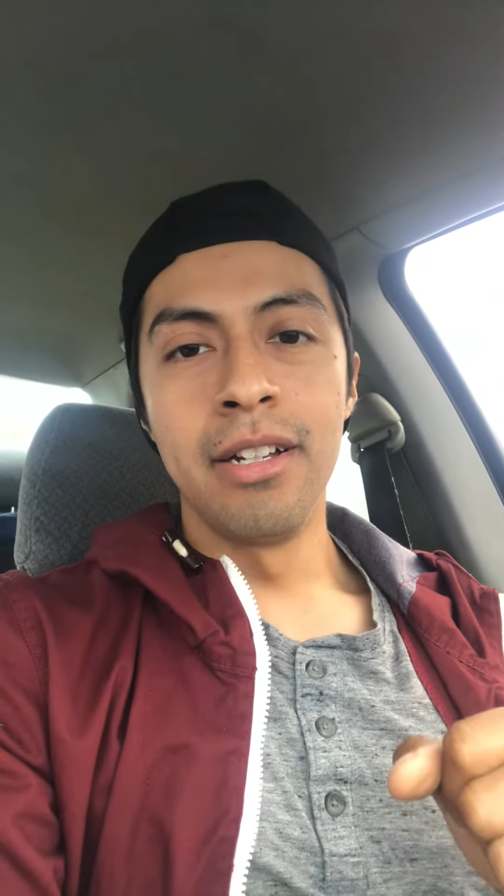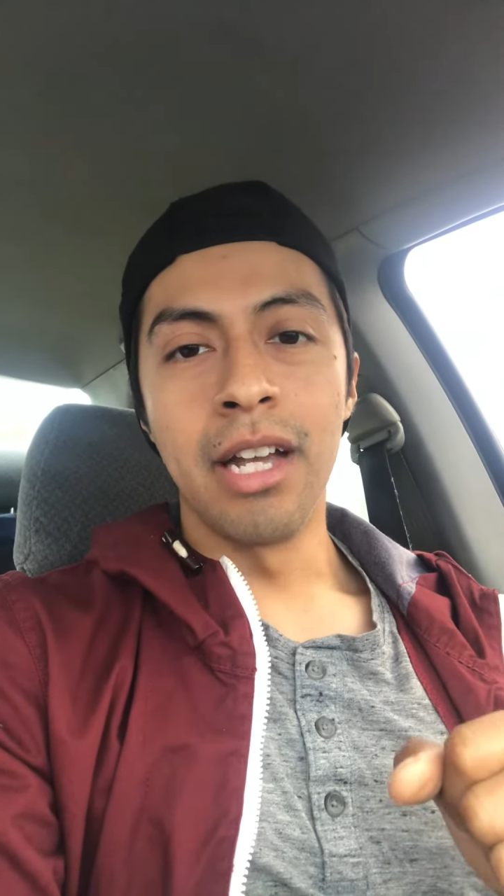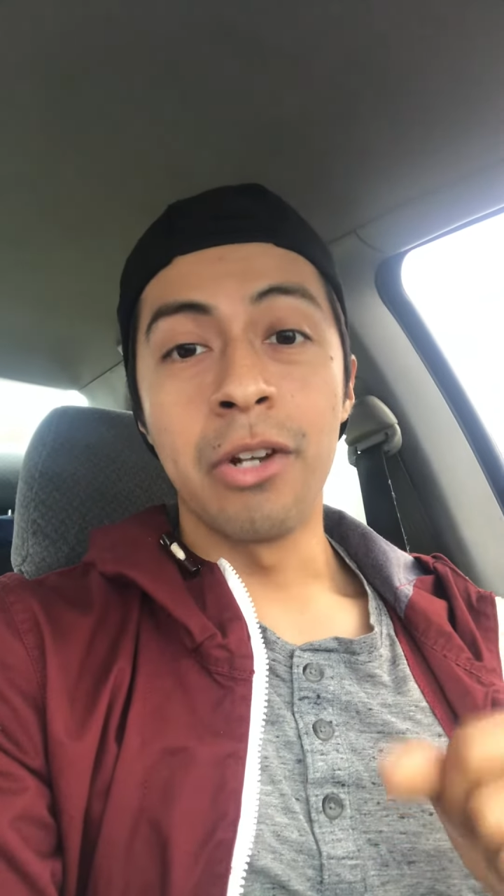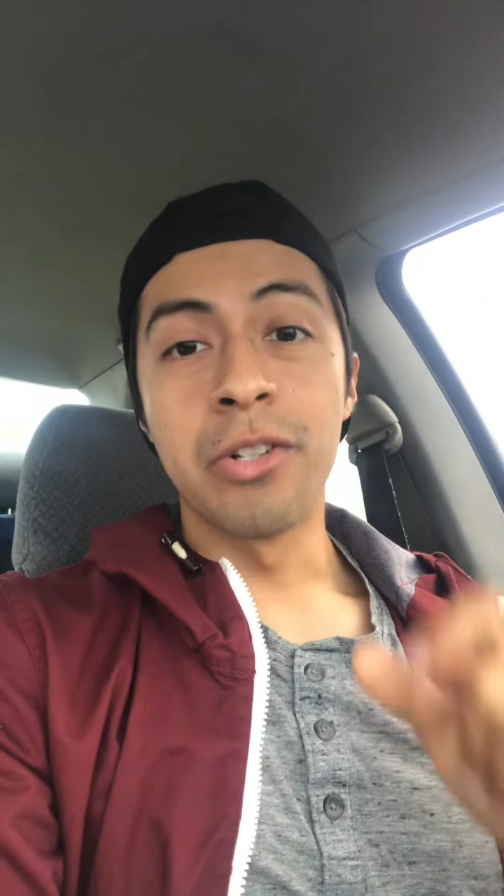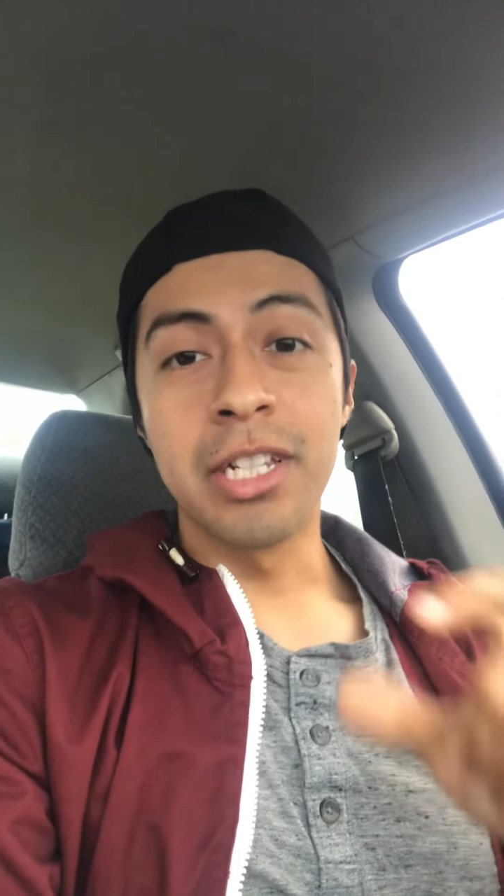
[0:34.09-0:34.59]

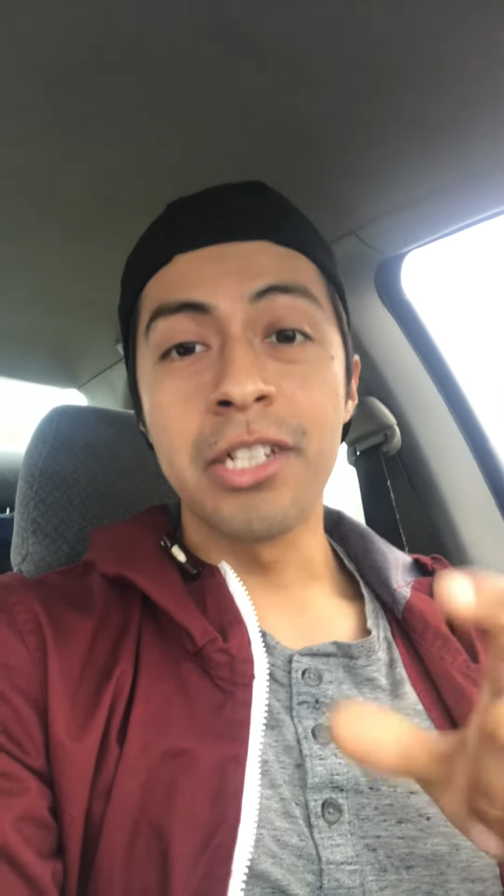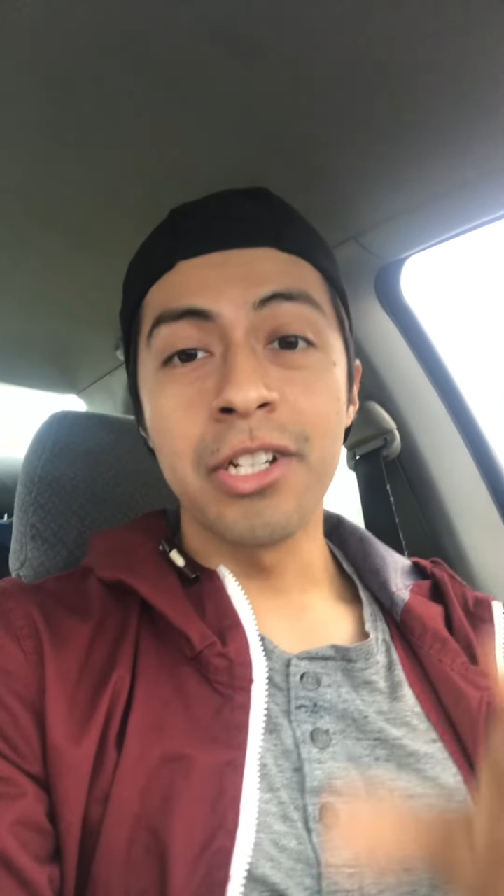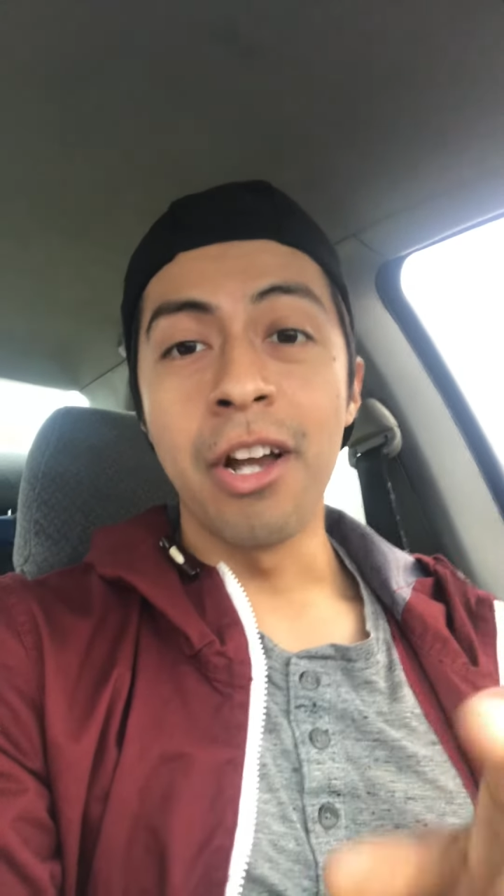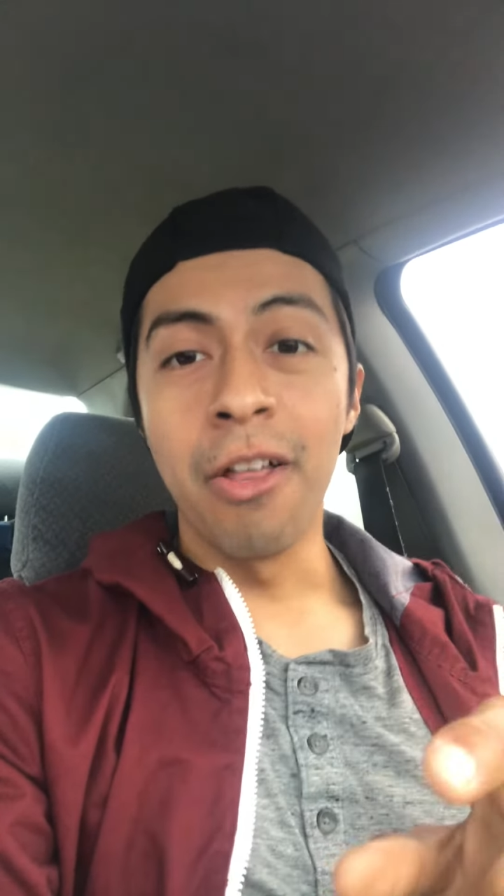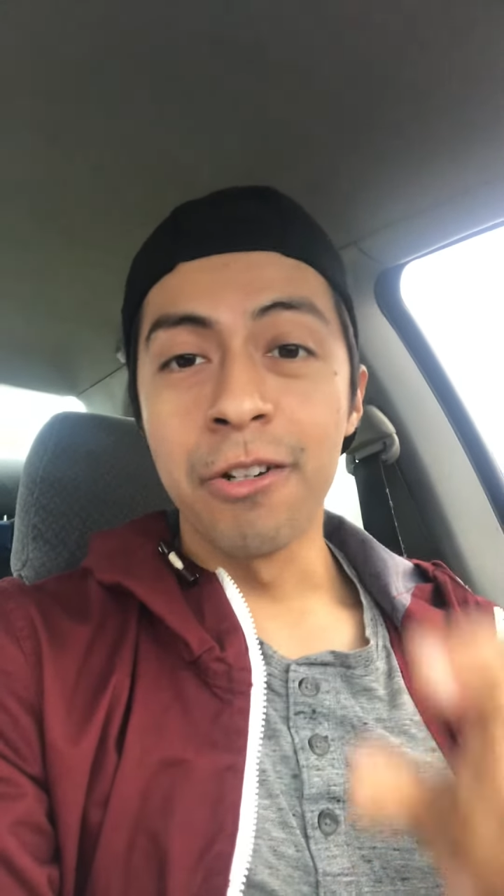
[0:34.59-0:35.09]
And you're
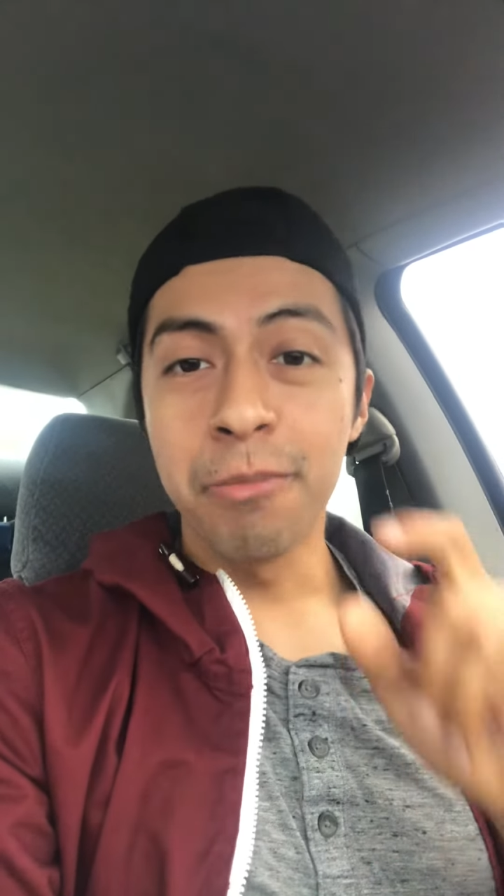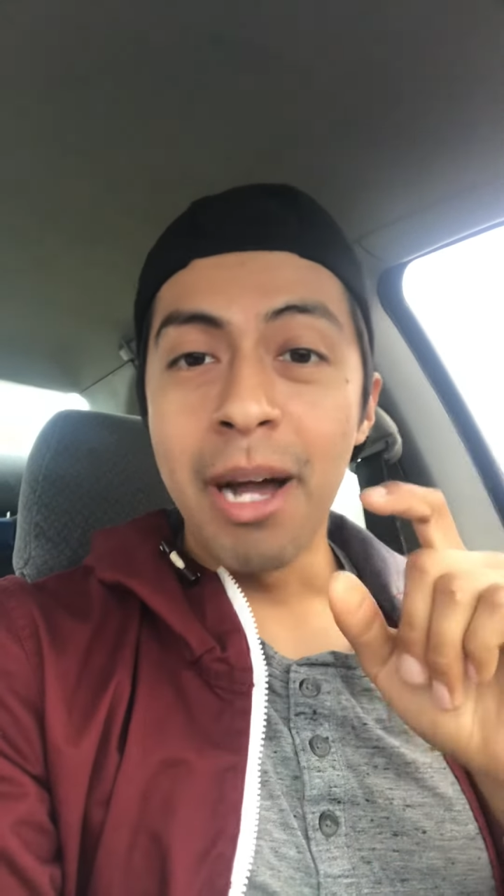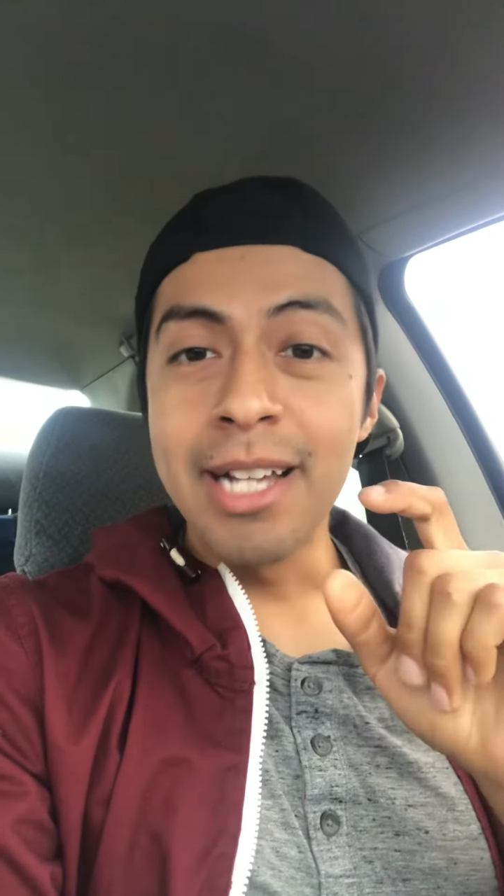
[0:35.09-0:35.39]
teaching others by